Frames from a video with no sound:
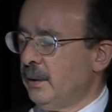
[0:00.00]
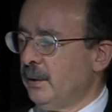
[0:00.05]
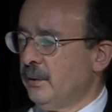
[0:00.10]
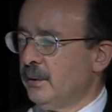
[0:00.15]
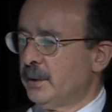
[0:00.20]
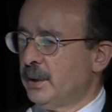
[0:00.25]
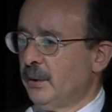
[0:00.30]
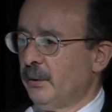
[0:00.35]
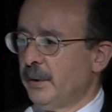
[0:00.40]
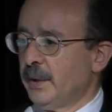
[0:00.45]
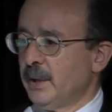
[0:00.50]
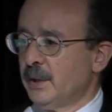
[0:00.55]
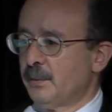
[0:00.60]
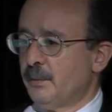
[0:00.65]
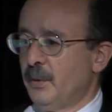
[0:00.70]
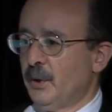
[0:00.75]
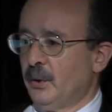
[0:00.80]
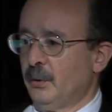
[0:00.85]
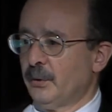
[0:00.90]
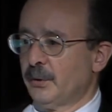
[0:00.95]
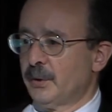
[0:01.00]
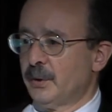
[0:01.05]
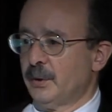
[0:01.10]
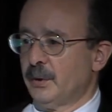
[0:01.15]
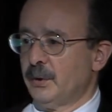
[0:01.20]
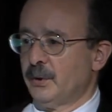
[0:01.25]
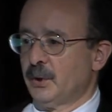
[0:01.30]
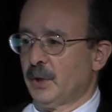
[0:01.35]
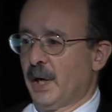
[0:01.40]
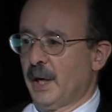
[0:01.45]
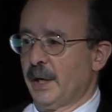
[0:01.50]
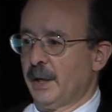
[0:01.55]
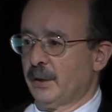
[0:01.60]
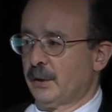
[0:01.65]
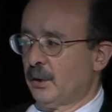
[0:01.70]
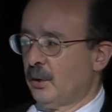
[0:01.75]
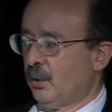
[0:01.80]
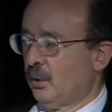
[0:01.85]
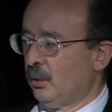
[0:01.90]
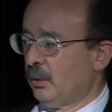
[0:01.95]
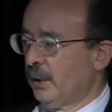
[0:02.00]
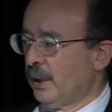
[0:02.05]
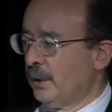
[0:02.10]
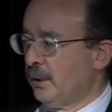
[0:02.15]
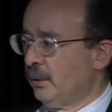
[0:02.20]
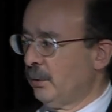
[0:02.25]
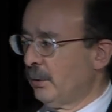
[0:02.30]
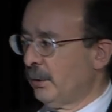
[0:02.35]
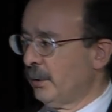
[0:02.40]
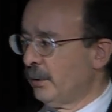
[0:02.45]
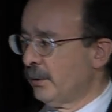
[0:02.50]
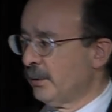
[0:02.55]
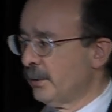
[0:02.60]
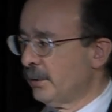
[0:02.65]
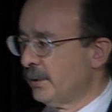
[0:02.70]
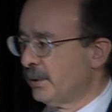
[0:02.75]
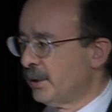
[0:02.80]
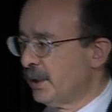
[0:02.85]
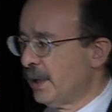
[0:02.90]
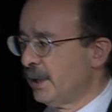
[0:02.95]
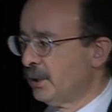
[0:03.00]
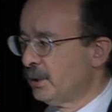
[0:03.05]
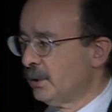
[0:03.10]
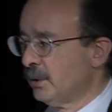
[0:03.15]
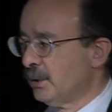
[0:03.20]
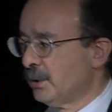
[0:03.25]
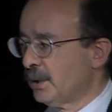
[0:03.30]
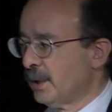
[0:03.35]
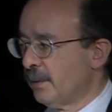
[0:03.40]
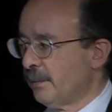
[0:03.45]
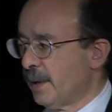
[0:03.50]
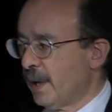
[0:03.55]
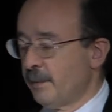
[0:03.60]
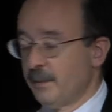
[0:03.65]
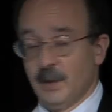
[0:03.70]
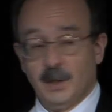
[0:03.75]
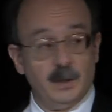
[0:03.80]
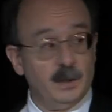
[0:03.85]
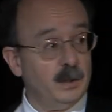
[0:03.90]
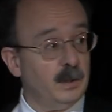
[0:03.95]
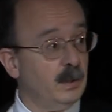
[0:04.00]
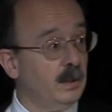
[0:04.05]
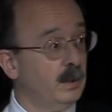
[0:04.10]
utilities built giant coal and nuclear stations and maybe